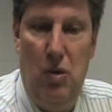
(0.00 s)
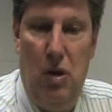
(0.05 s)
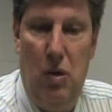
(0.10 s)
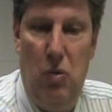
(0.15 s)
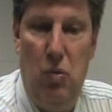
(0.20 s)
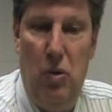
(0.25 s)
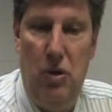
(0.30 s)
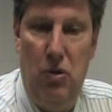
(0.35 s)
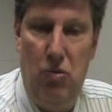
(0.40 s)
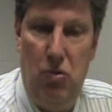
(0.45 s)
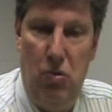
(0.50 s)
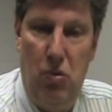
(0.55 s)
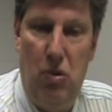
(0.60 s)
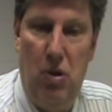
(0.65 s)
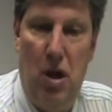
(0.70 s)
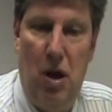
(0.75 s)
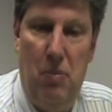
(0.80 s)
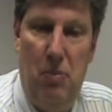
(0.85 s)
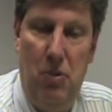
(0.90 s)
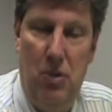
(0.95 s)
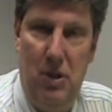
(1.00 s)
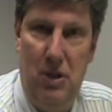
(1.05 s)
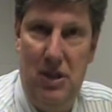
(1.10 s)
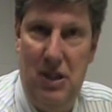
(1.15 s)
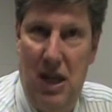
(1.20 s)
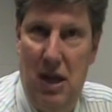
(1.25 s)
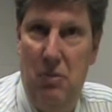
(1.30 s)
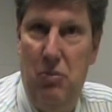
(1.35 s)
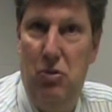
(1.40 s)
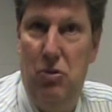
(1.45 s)
went through a couple
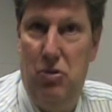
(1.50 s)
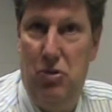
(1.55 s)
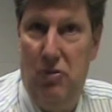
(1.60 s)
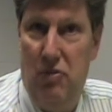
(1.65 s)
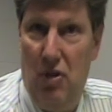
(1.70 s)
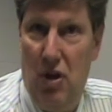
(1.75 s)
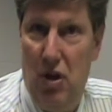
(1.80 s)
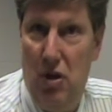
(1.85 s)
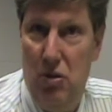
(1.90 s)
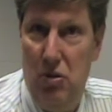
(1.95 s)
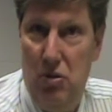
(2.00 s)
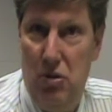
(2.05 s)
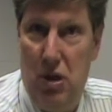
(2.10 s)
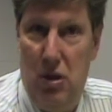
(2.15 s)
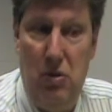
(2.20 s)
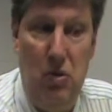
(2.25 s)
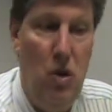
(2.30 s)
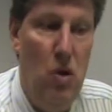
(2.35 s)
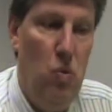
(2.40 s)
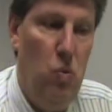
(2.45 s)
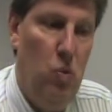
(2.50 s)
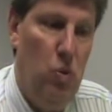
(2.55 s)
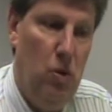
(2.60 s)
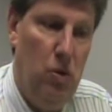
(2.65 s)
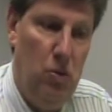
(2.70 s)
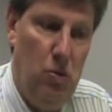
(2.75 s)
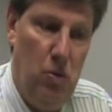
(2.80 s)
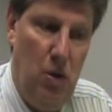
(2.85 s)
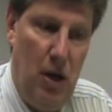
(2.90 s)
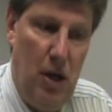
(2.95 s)
examples of those, and
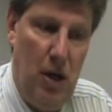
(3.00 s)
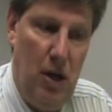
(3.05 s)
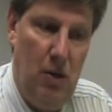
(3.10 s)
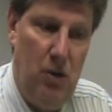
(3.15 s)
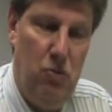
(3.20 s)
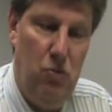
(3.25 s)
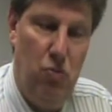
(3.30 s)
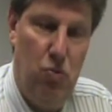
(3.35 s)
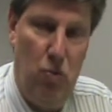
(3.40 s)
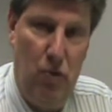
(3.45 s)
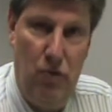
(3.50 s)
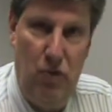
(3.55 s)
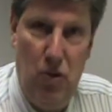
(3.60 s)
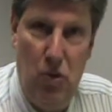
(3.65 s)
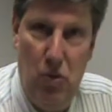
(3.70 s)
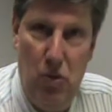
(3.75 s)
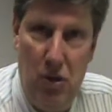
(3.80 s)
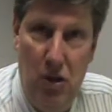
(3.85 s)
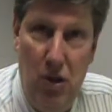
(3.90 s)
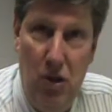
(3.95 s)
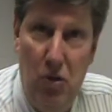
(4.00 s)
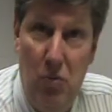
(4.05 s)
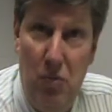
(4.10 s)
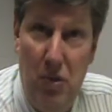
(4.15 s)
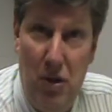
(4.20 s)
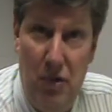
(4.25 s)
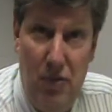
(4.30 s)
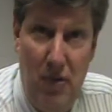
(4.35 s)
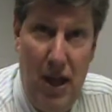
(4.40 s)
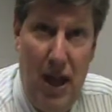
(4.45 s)
we'll review a little
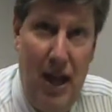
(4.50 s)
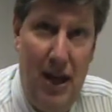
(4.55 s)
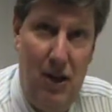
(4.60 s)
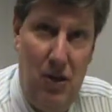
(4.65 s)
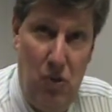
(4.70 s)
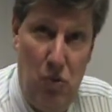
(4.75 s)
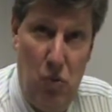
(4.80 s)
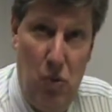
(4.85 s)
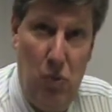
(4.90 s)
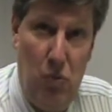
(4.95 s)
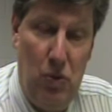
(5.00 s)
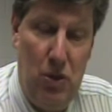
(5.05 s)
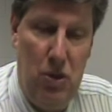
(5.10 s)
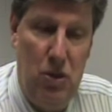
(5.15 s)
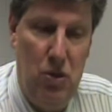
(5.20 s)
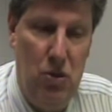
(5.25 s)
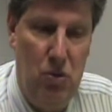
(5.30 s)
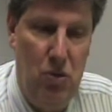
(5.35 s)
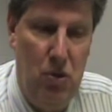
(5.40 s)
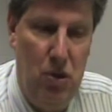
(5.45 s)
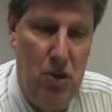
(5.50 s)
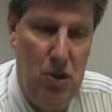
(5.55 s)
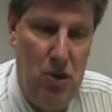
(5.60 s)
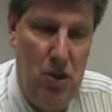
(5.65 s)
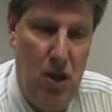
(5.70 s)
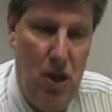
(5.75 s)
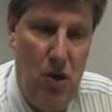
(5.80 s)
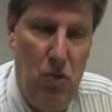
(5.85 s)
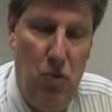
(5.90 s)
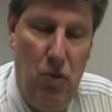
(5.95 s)
bit of that when we do
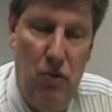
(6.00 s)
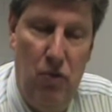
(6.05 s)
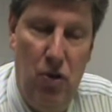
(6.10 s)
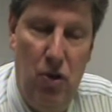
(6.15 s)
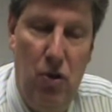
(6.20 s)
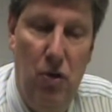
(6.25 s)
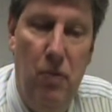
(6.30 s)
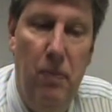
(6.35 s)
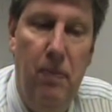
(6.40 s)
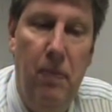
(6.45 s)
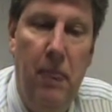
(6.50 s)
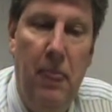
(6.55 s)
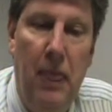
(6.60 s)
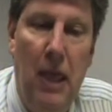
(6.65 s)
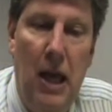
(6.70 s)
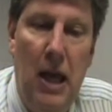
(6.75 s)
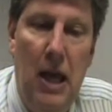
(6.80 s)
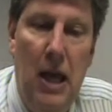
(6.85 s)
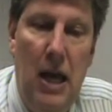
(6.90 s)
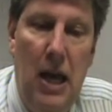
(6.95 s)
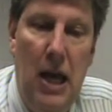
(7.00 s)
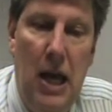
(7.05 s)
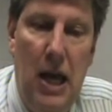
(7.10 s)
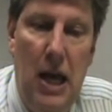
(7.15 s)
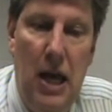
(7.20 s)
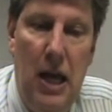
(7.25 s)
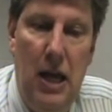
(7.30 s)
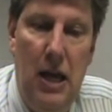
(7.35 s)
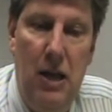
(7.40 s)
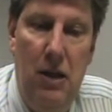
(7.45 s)
this review.
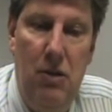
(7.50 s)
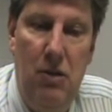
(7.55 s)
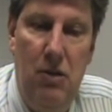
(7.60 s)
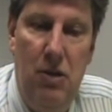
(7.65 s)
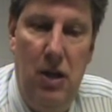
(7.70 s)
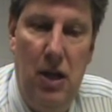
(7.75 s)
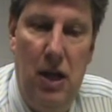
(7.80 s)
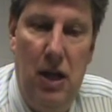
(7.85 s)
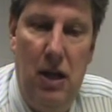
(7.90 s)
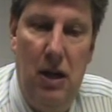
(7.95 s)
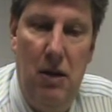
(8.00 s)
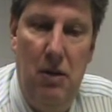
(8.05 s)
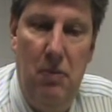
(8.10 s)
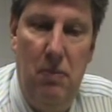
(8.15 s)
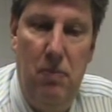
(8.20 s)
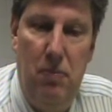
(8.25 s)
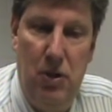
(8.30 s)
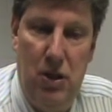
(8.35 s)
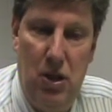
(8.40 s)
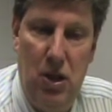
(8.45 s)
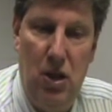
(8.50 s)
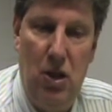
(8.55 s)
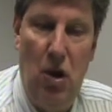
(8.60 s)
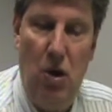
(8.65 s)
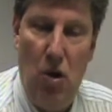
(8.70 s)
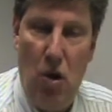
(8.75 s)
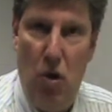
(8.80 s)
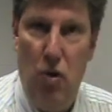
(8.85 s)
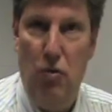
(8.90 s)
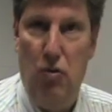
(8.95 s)
And but the
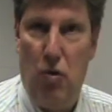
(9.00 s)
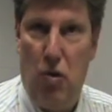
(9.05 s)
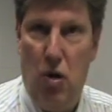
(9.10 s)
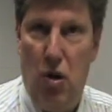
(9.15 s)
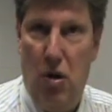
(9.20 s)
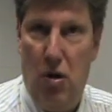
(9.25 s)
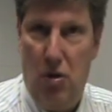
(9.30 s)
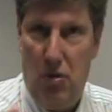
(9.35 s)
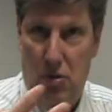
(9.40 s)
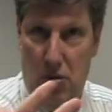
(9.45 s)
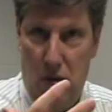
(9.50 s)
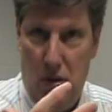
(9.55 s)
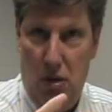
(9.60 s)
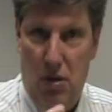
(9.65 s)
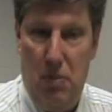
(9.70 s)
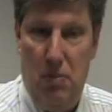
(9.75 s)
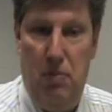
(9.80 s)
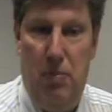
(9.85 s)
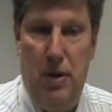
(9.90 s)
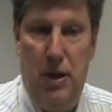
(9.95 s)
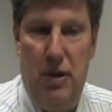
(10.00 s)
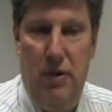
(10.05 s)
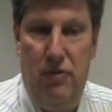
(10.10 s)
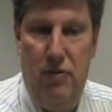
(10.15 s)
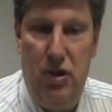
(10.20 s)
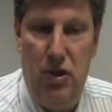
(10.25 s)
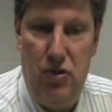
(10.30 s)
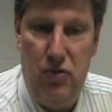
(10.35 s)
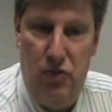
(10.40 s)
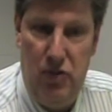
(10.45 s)
overall bit of
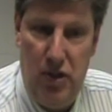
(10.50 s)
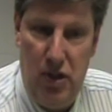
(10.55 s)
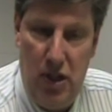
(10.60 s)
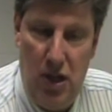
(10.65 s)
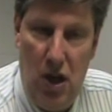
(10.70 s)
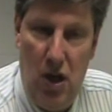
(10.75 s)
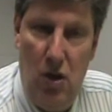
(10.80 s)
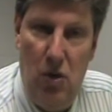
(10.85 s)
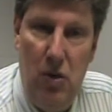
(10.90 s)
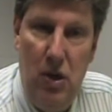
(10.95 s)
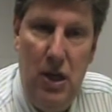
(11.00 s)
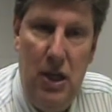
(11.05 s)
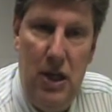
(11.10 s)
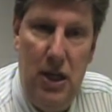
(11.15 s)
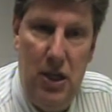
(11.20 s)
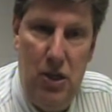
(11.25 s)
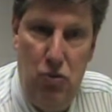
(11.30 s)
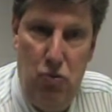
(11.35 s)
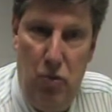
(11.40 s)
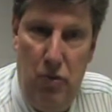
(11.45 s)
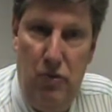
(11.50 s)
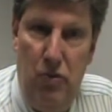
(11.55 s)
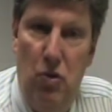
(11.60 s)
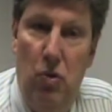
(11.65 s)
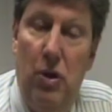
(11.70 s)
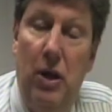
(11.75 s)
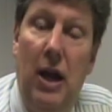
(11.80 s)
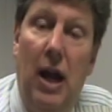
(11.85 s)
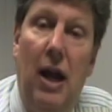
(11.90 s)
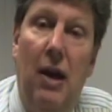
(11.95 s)
this video is
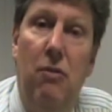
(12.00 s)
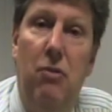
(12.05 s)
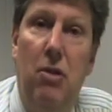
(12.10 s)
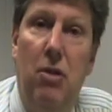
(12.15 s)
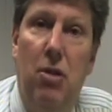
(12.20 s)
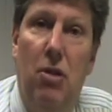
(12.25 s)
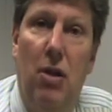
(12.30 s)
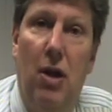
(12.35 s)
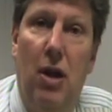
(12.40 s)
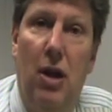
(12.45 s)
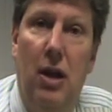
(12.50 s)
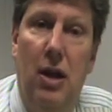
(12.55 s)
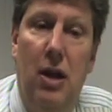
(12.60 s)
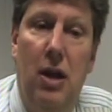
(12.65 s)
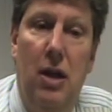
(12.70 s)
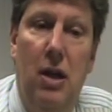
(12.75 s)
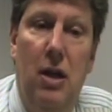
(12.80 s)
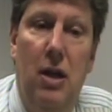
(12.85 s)
reviewing everything.